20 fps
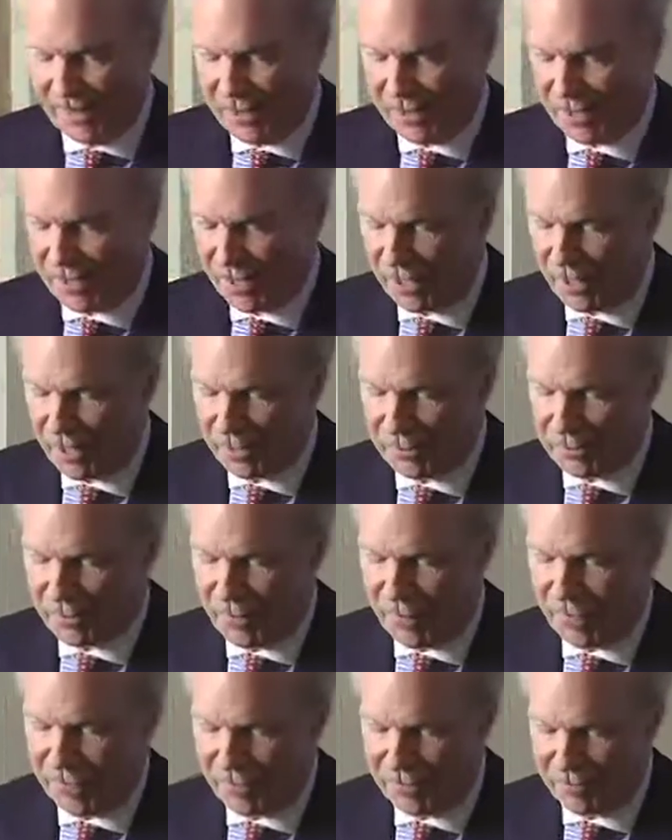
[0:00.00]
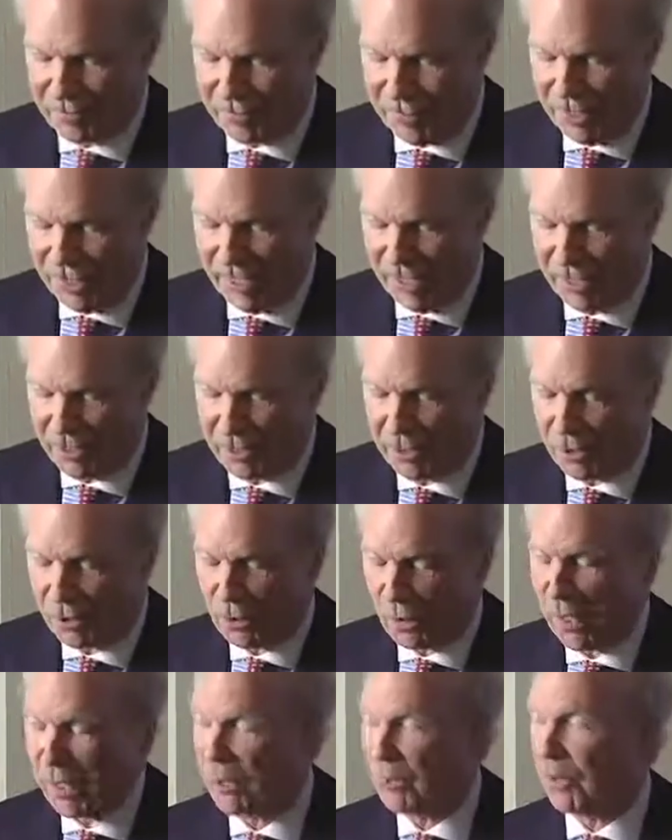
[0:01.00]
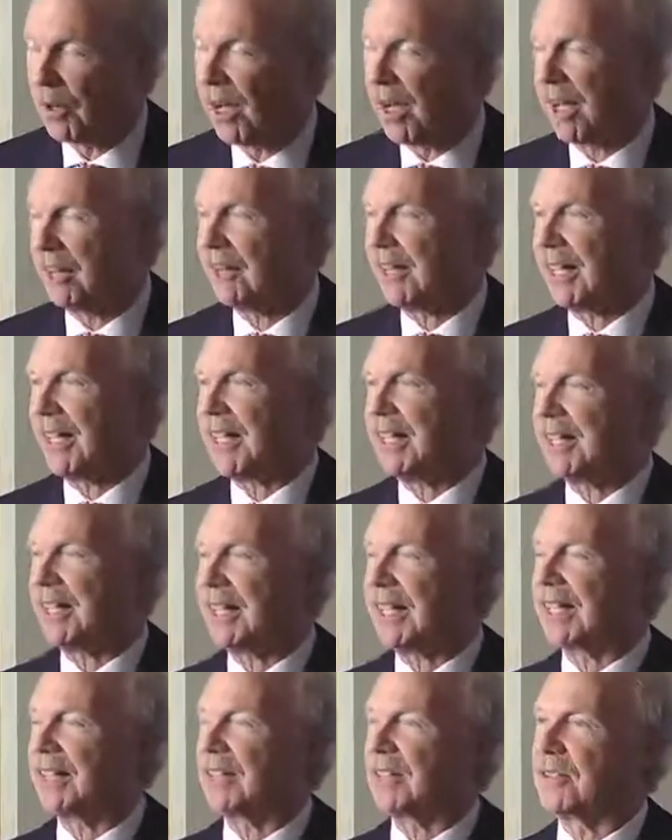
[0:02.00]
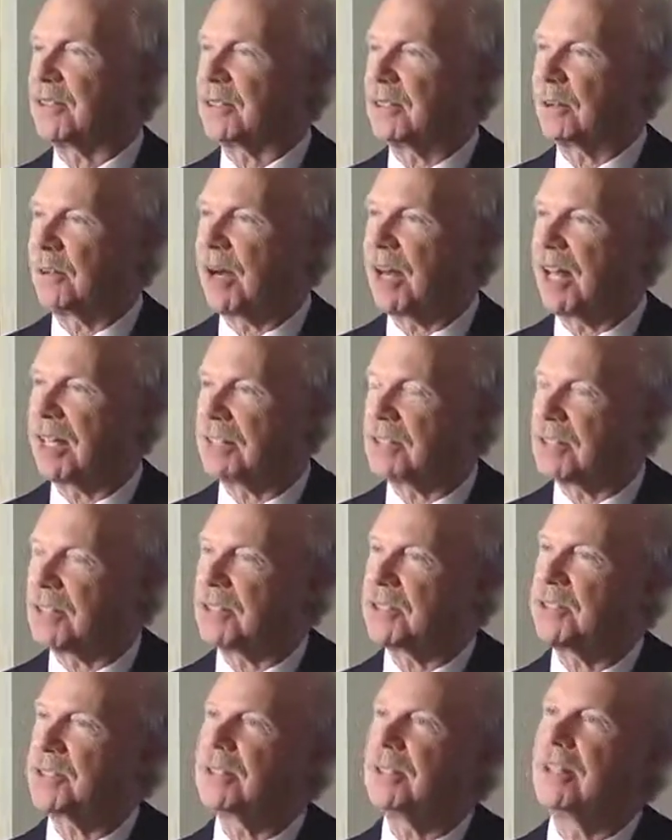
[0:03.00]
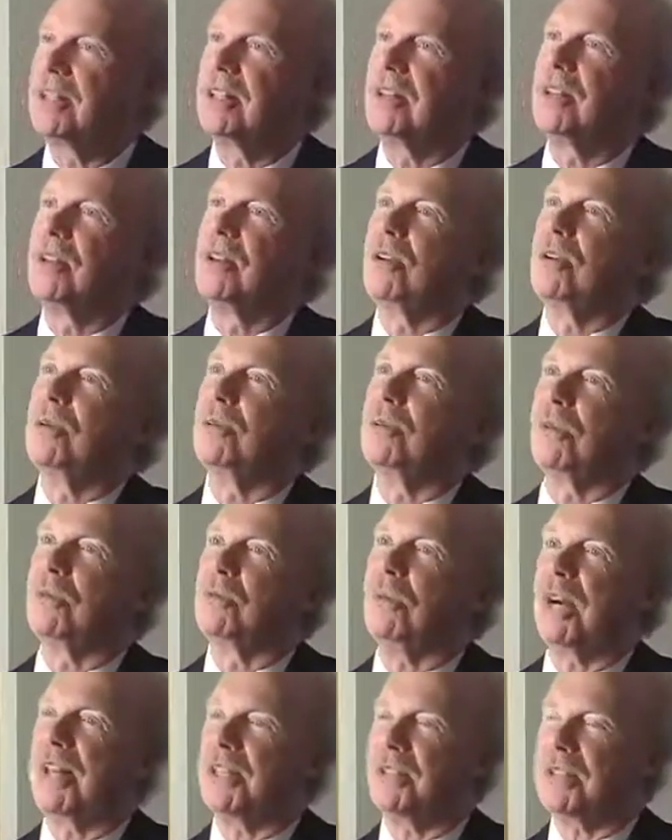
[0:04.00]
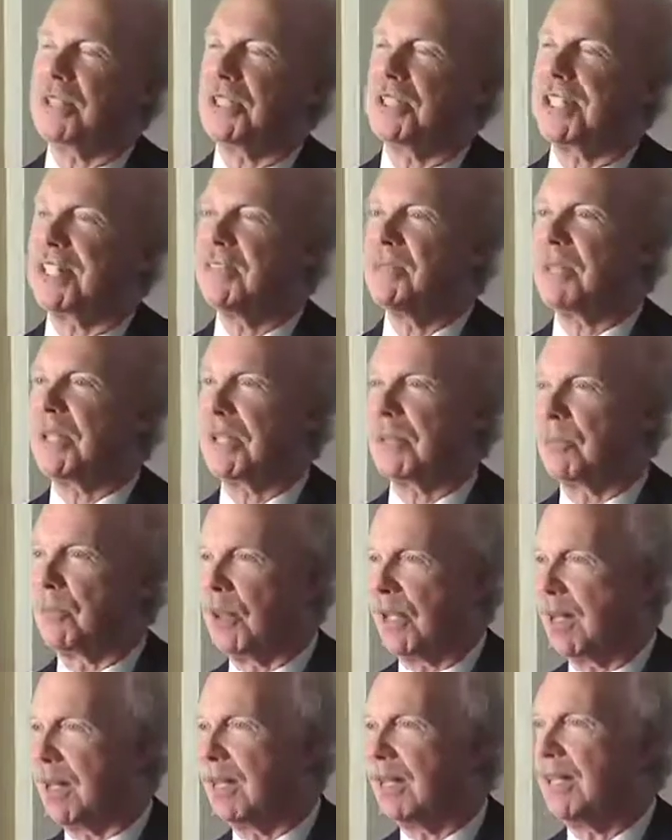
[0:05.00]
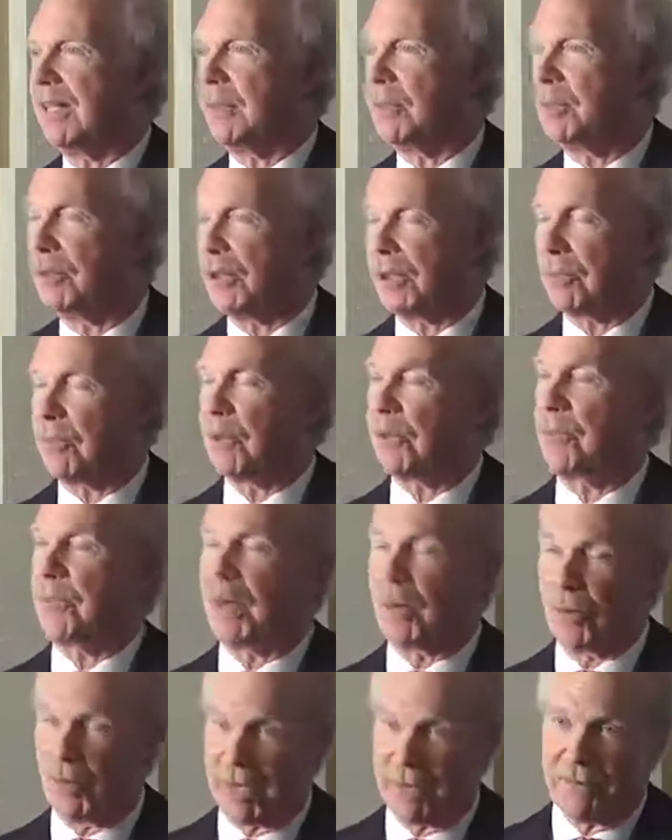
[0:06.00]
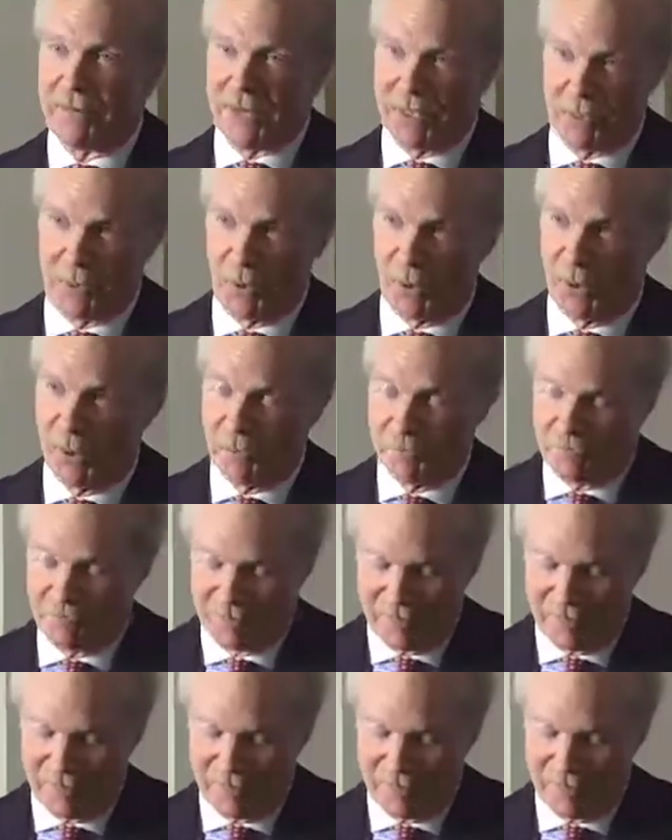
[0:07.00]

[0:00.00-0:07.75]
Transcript: So it took quite a while, and I think that the neurologist would rather just give me the blood than put up with my wife anymore.